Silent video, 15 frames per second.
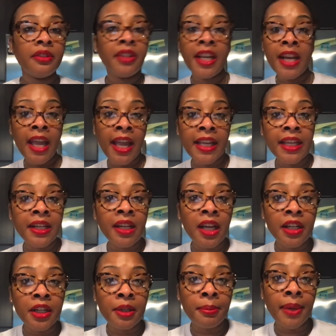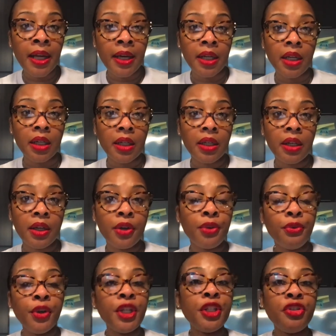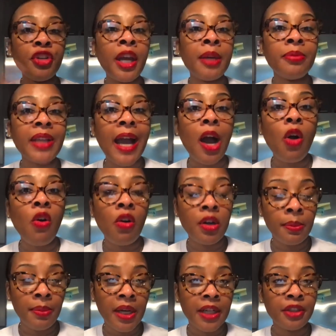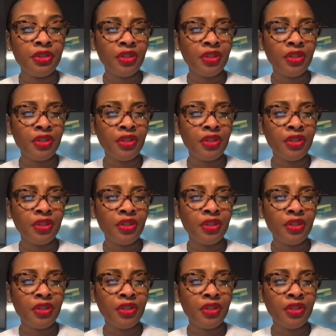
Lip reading: Teena ain't get none of the money. Rickety James got all the money.